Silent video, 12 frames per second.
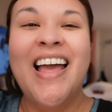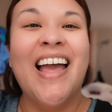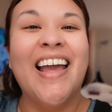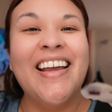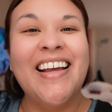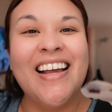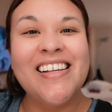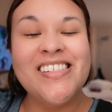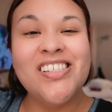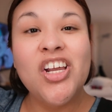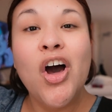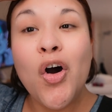Hey guys,
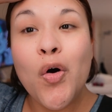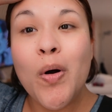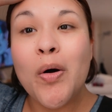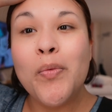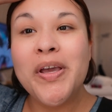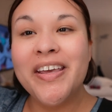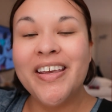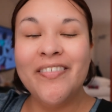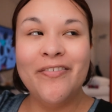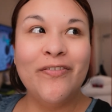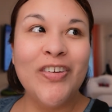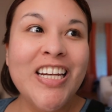so we
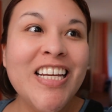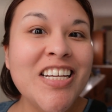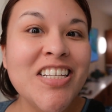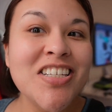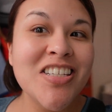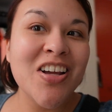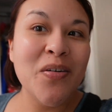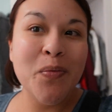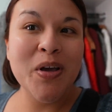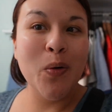finished. We